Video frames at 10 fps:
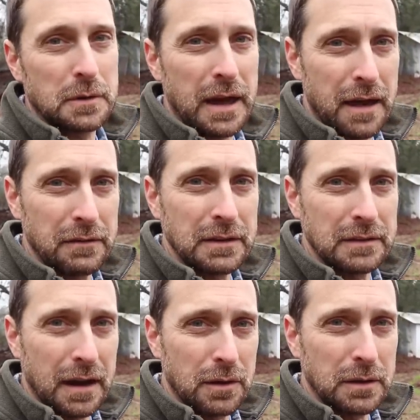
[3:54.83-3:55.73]
we're having
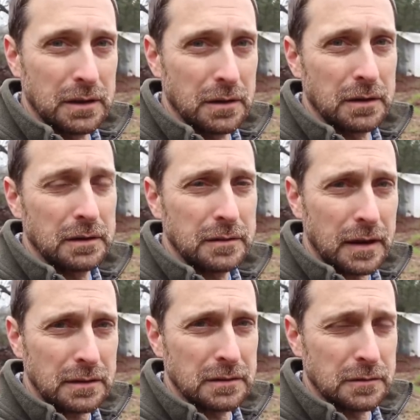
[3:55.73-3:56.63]
down here in
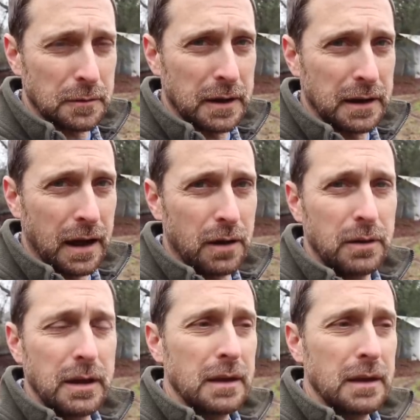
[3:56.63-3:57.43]
Texas right now